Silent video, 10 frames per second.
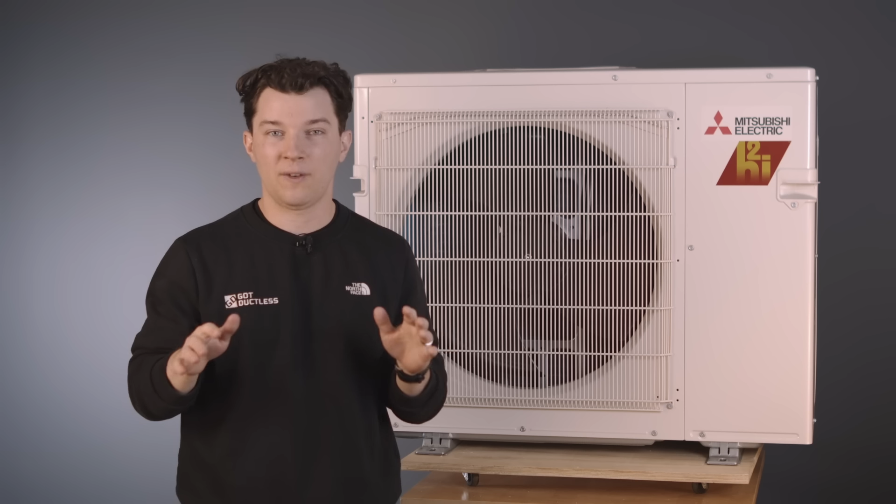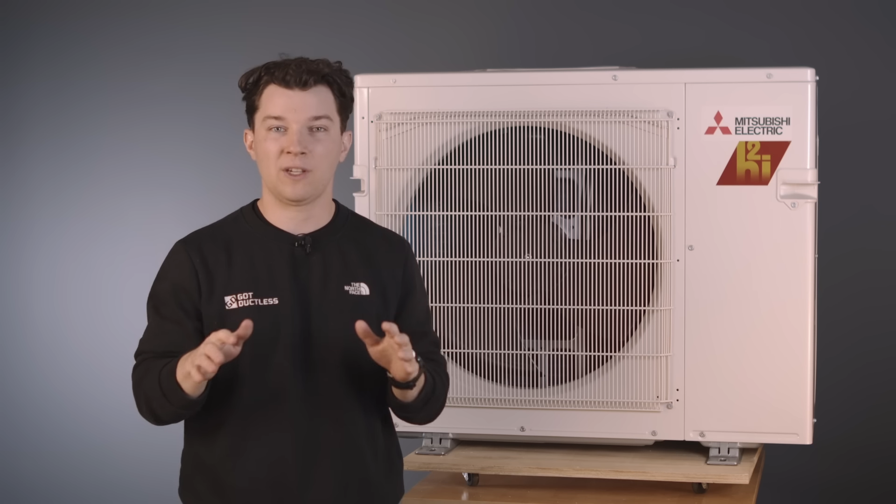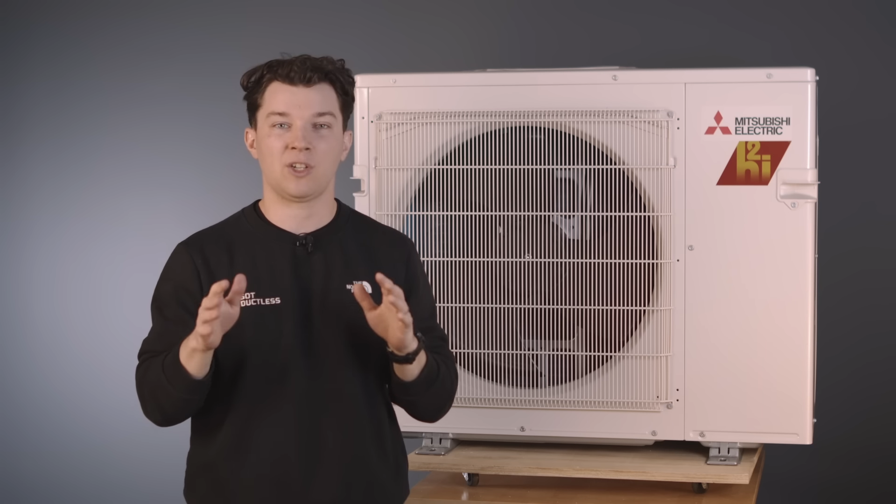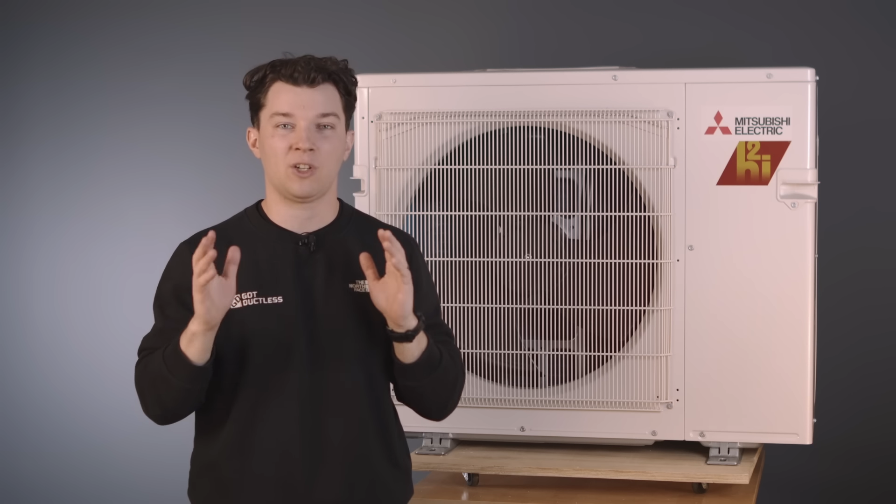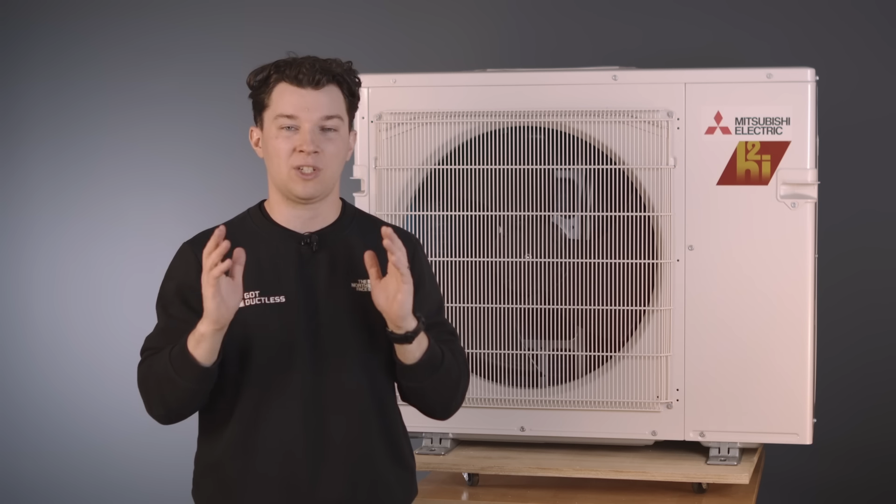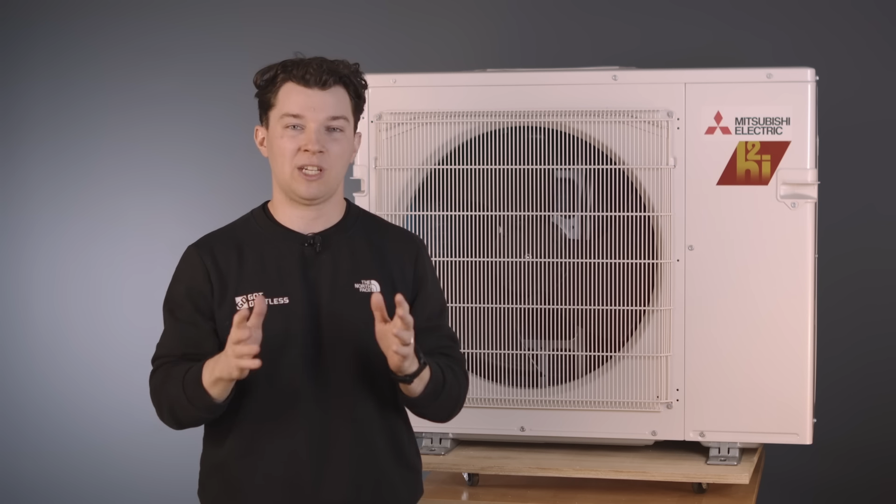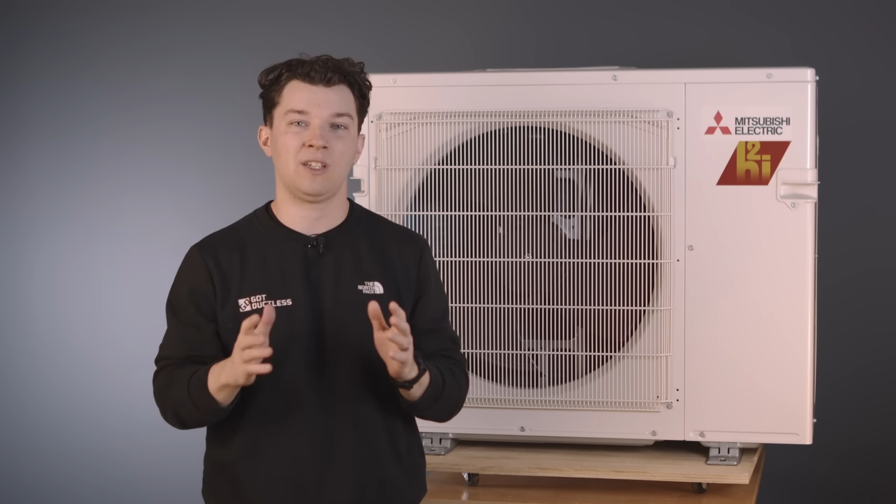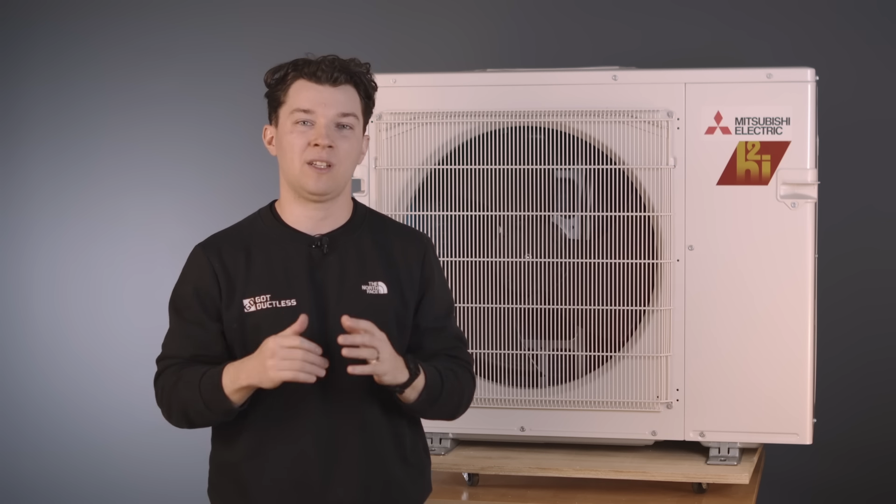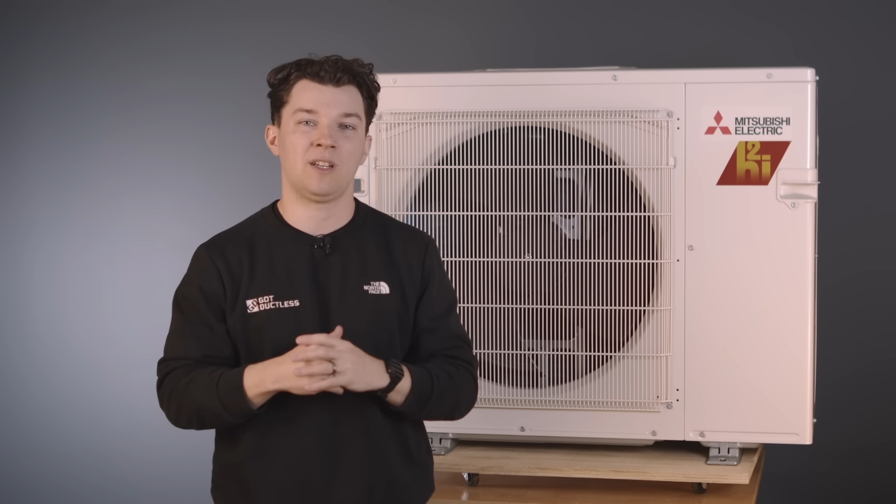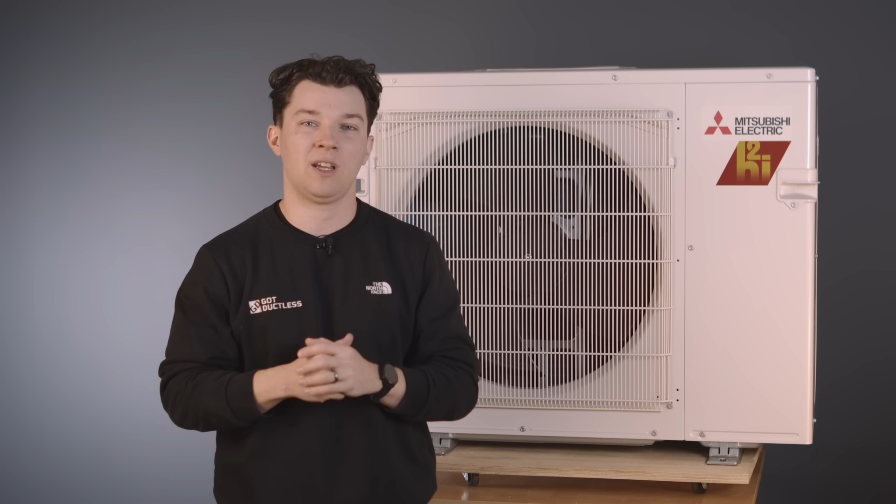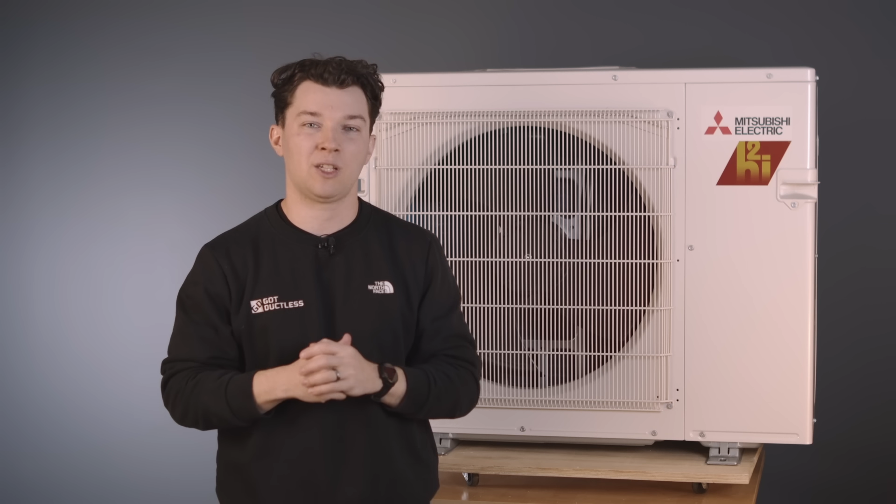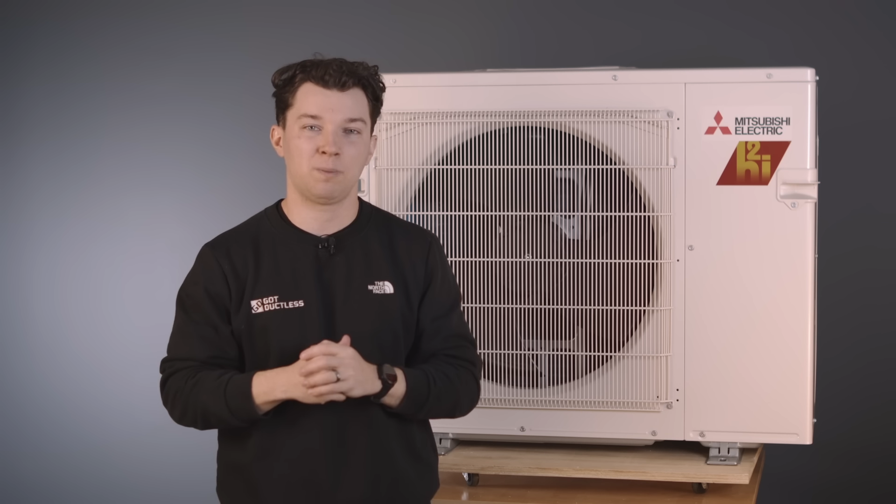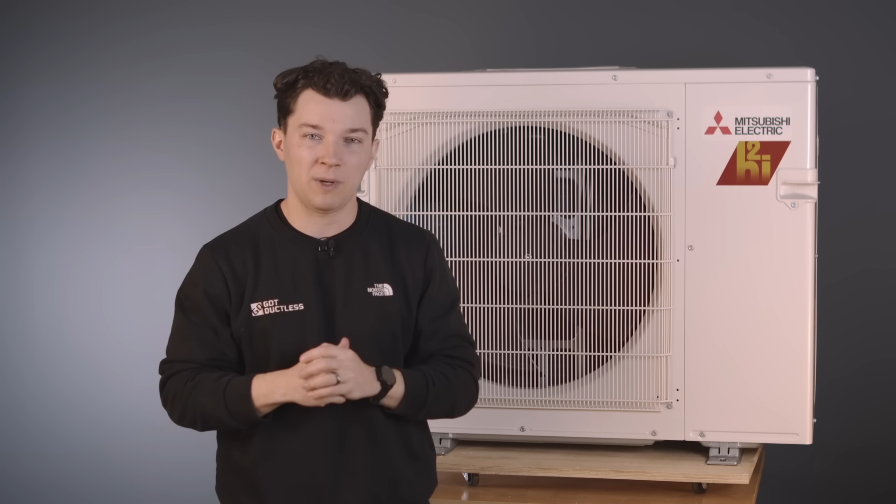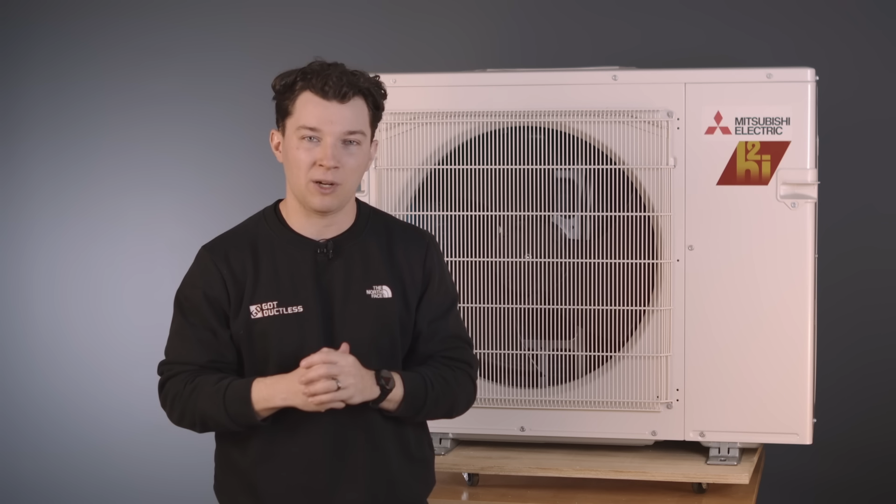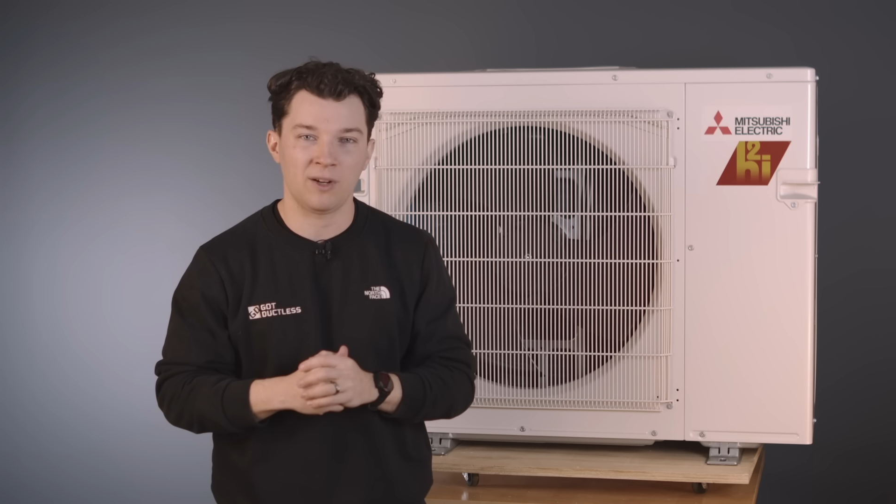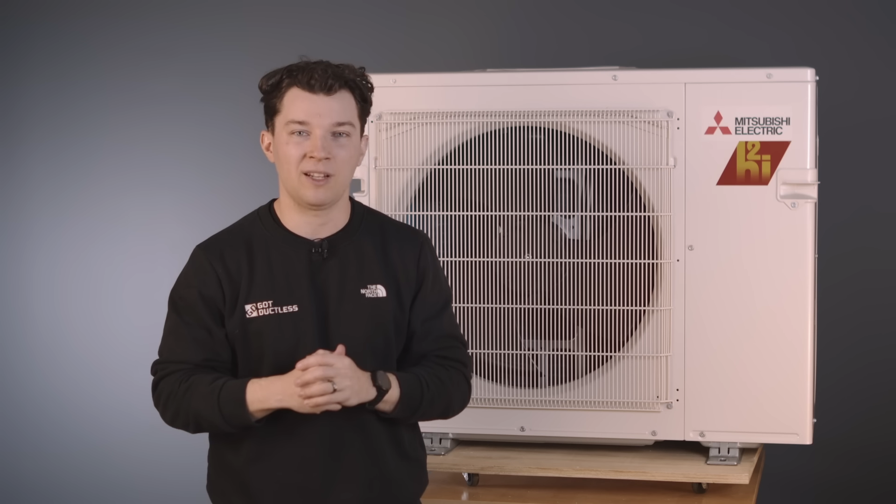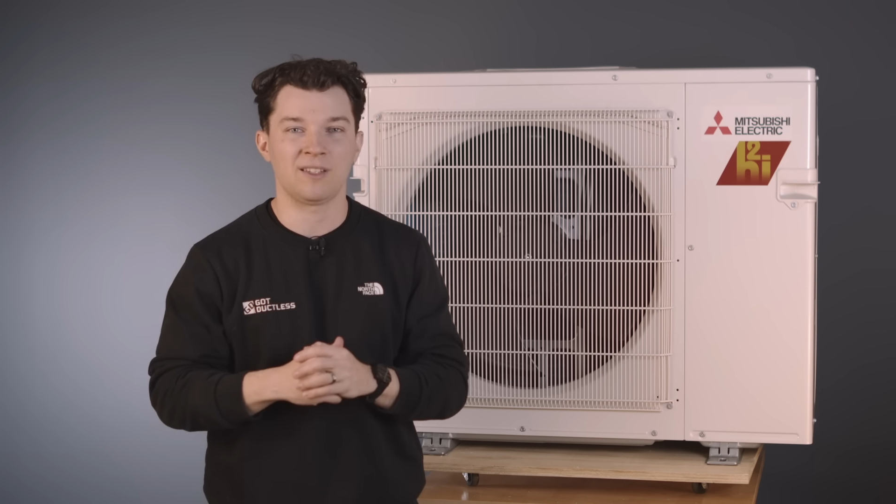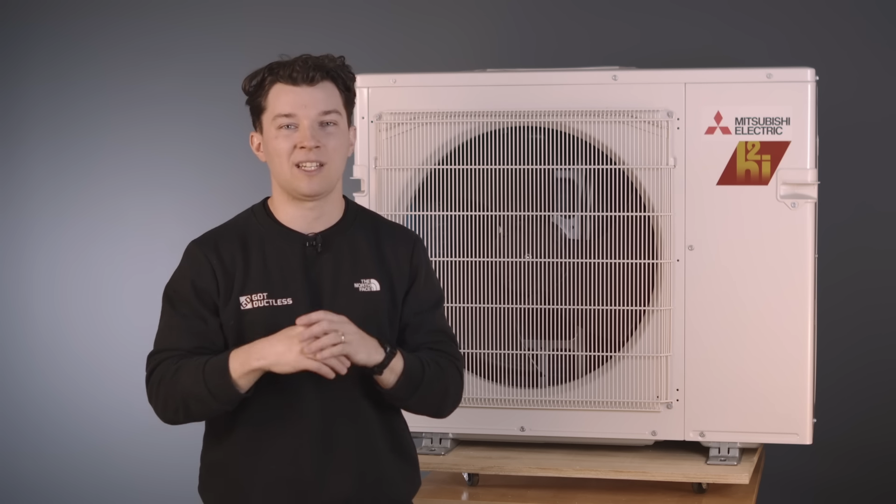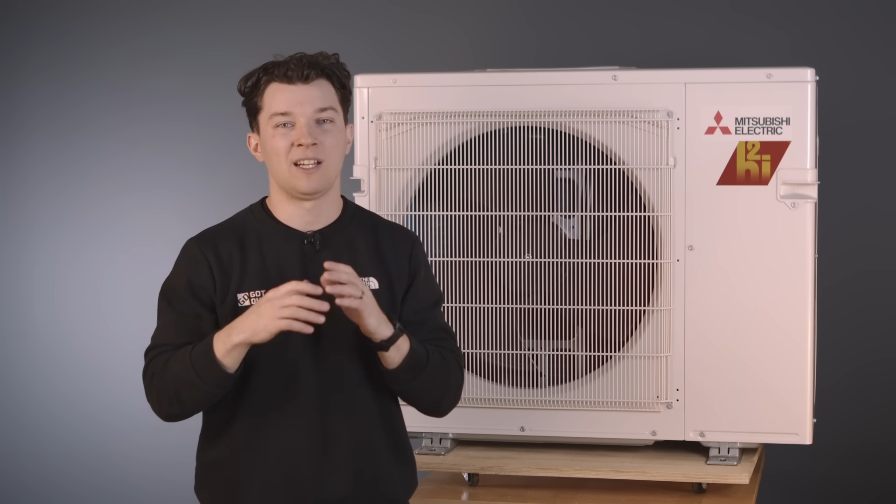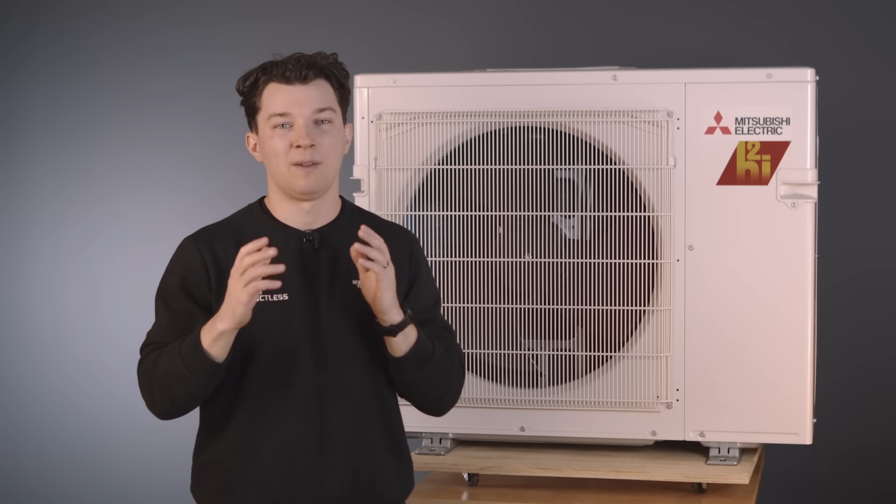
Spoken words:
us are seasoned, experienced